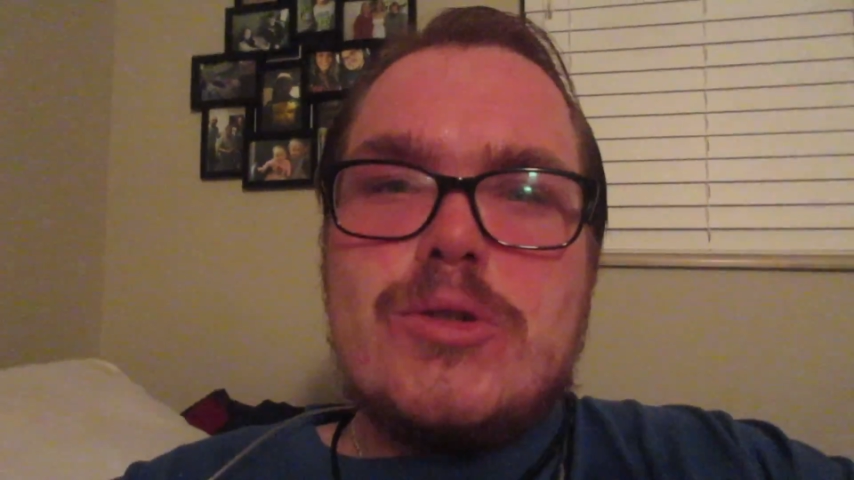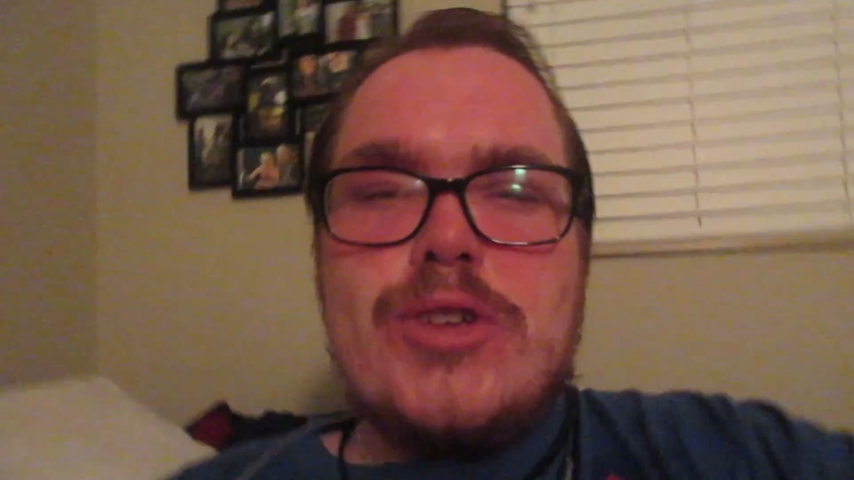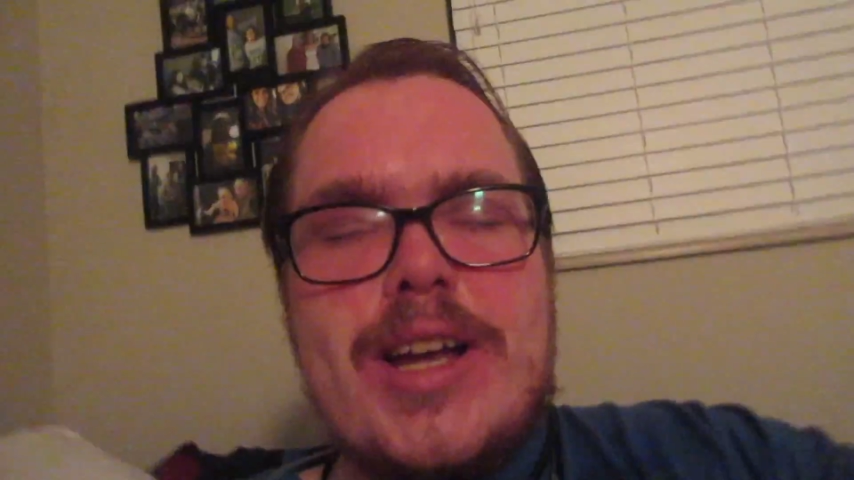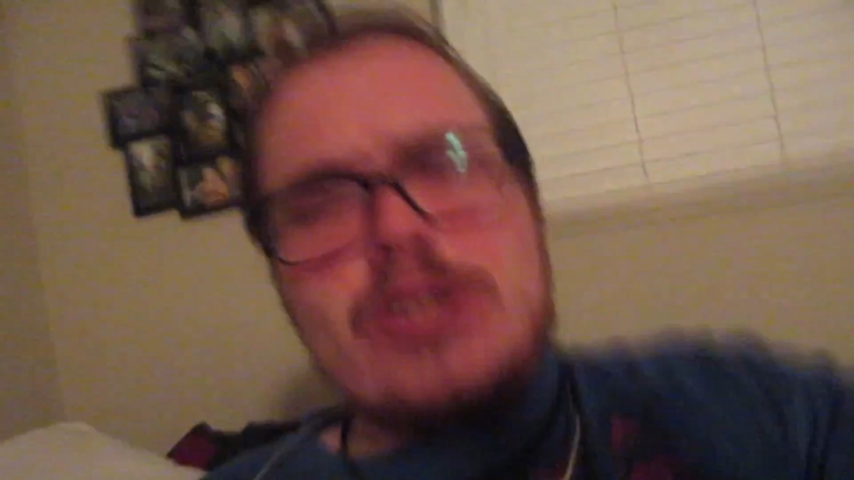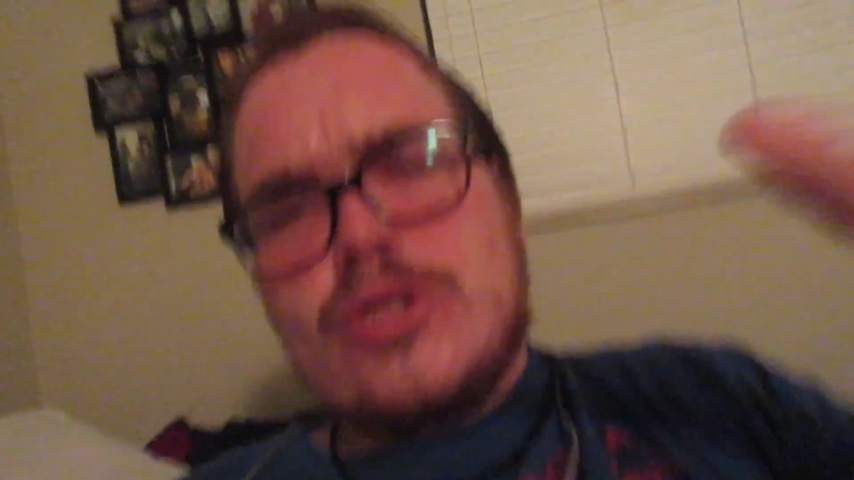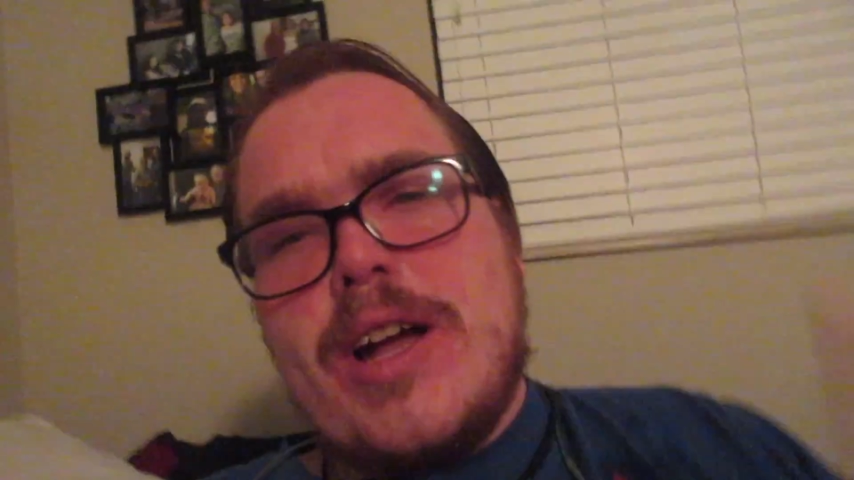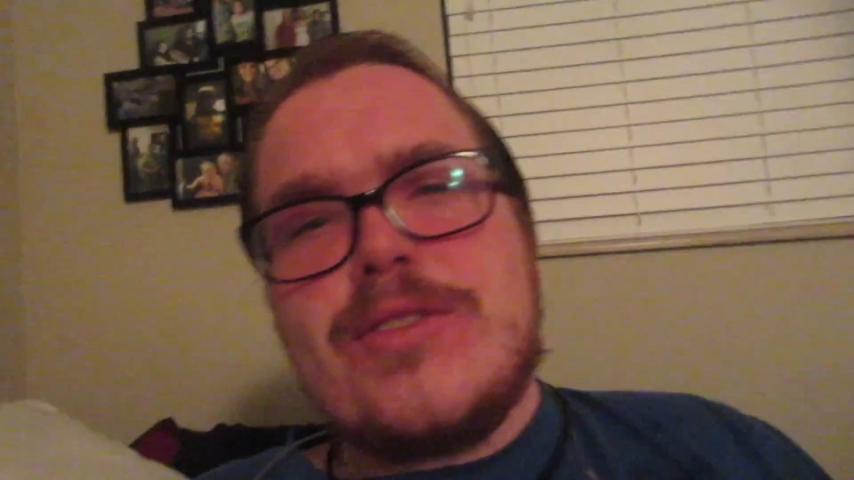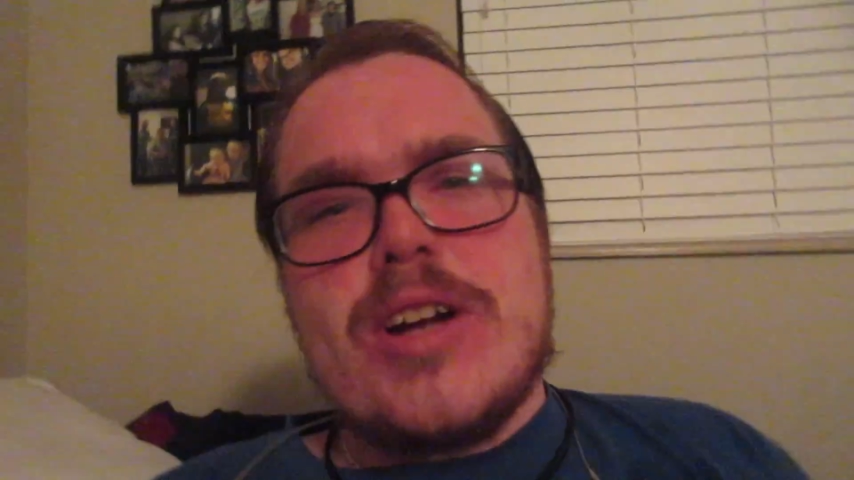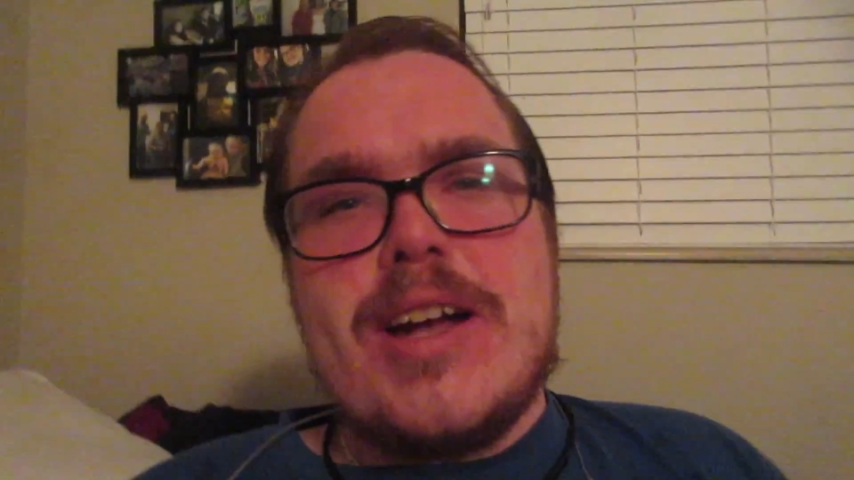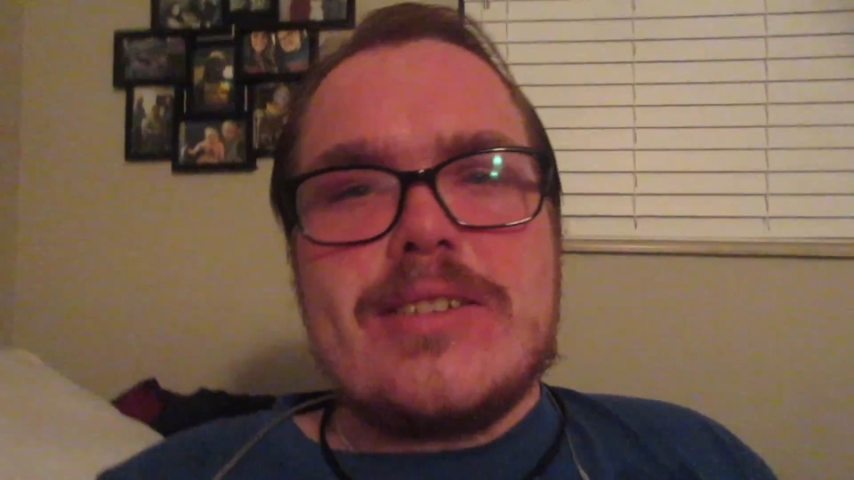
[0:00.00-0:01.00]
Check out Trav
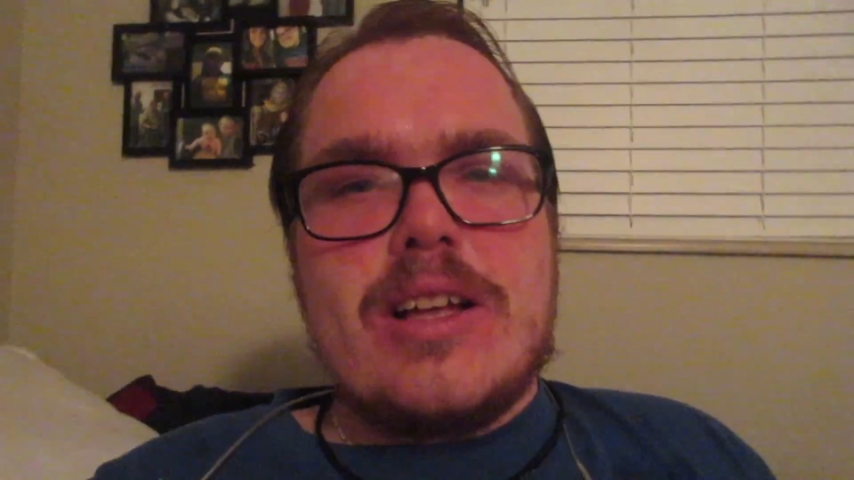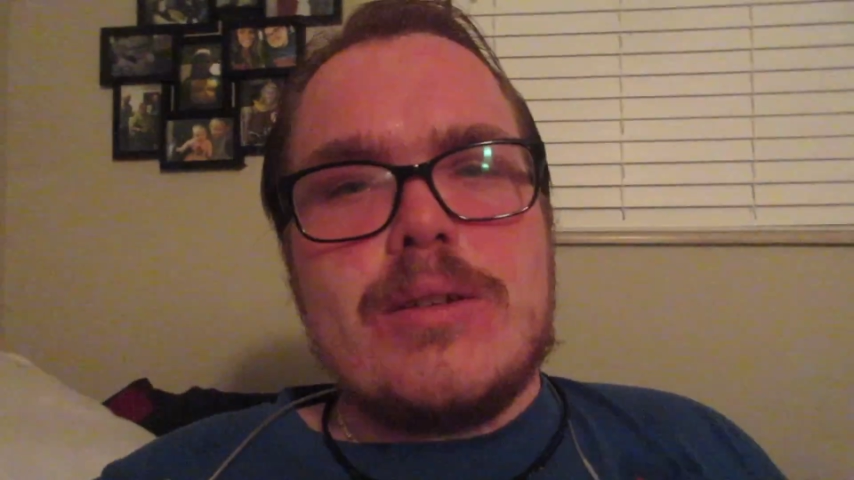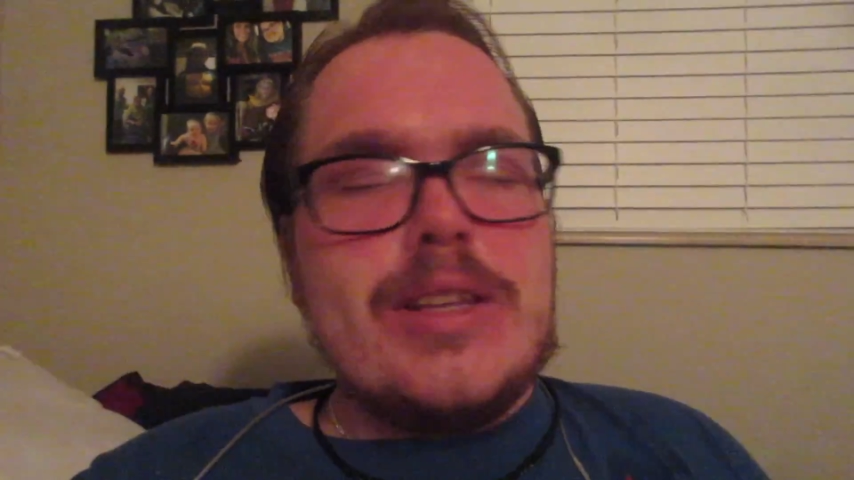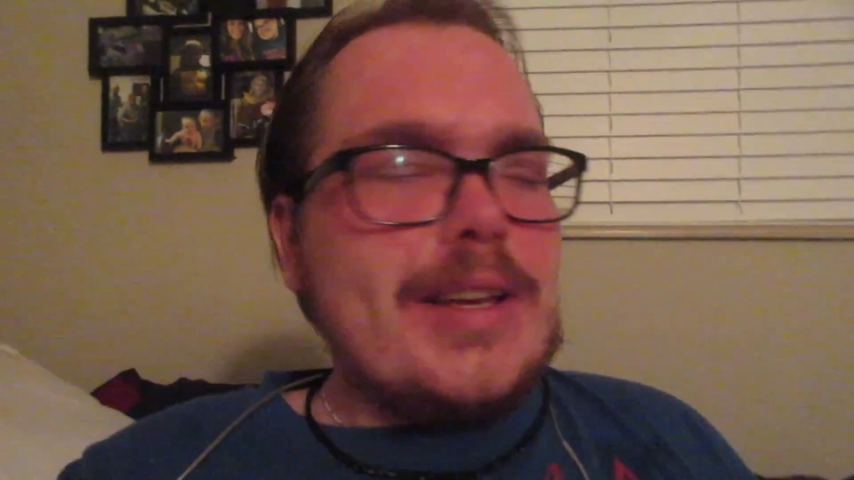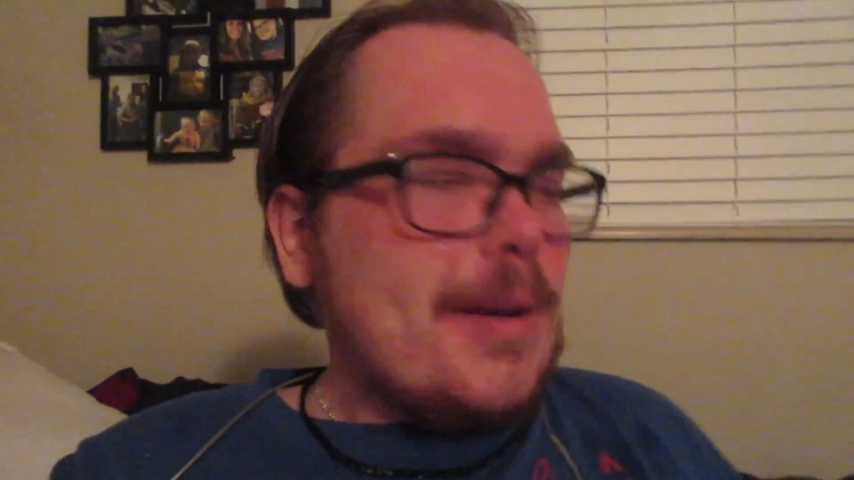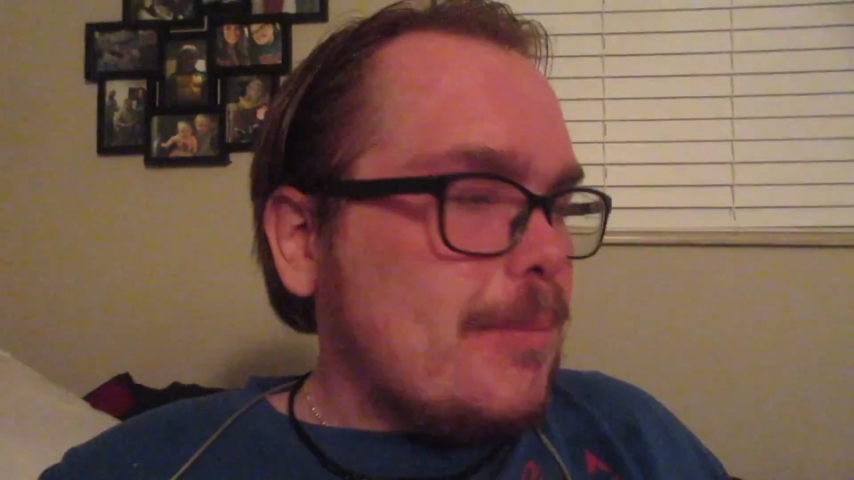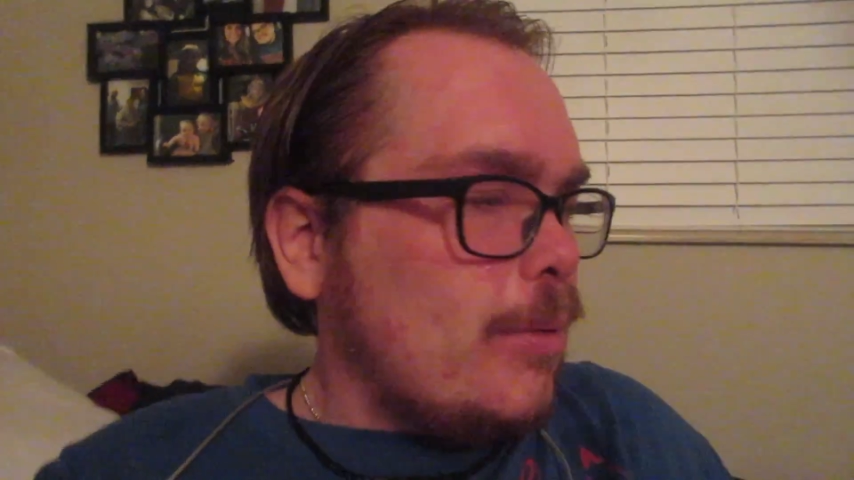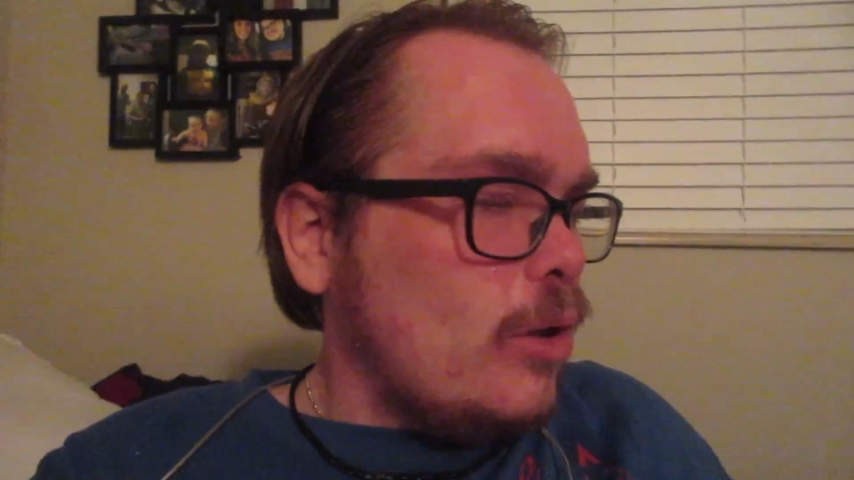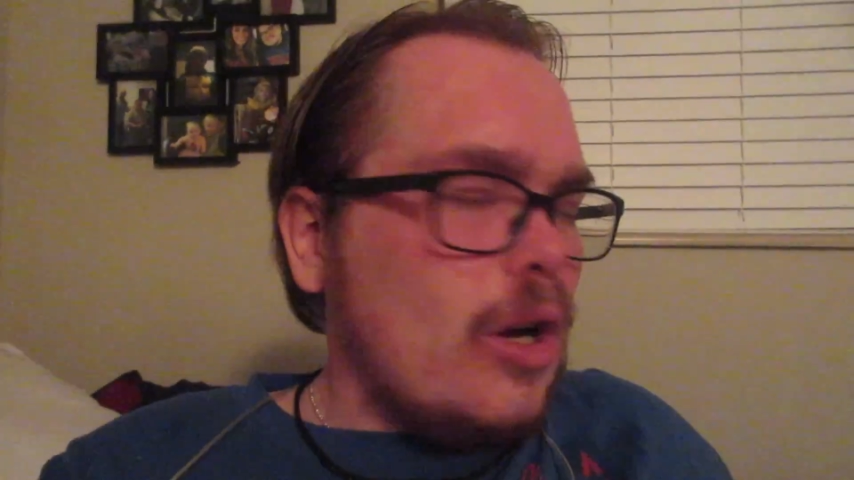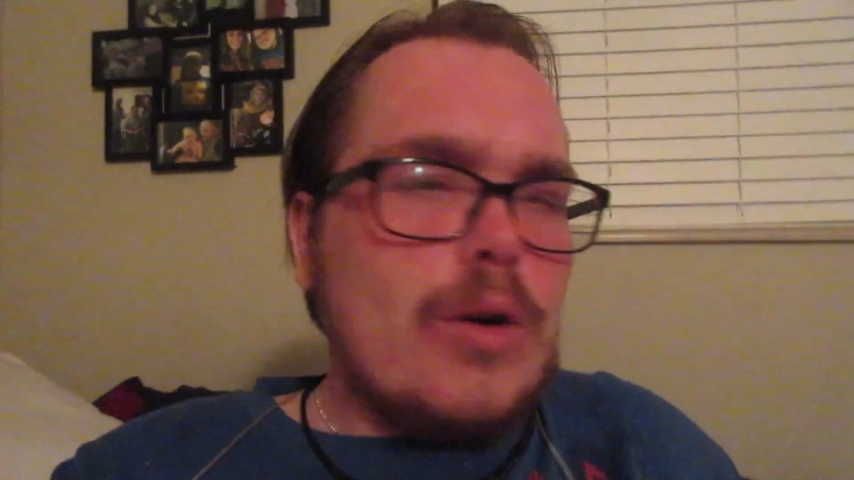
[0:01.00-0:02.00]
Tries. I'll link him
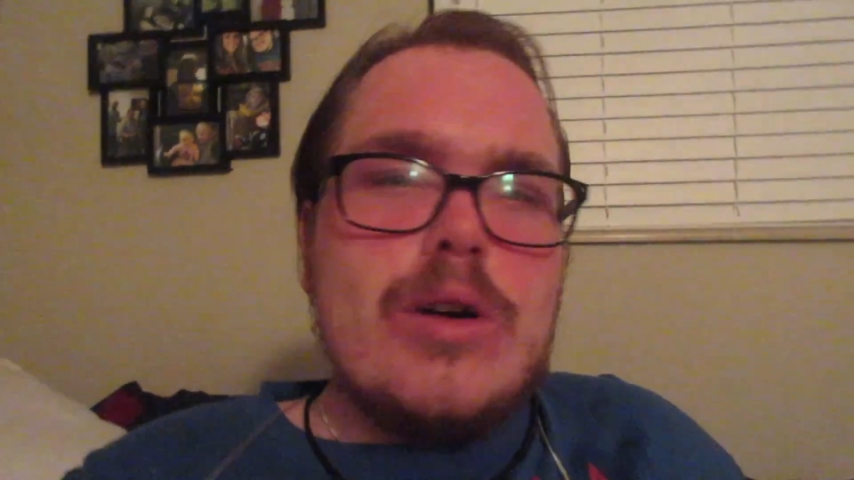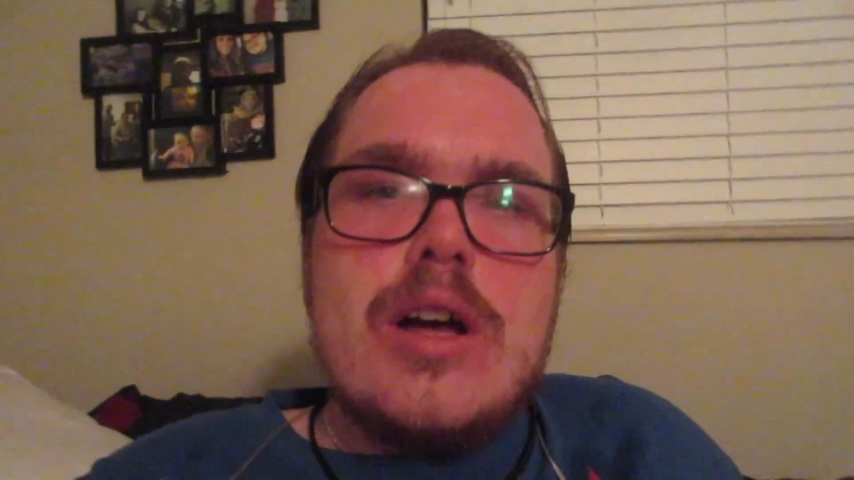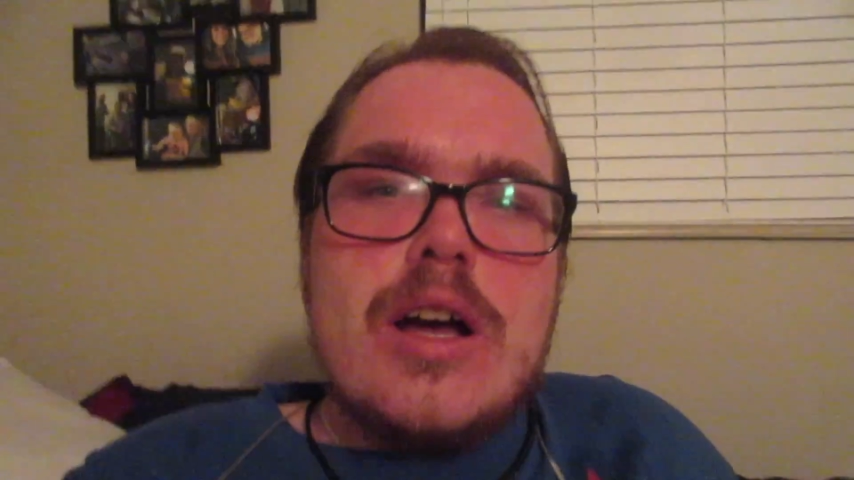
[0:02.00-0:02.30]
below.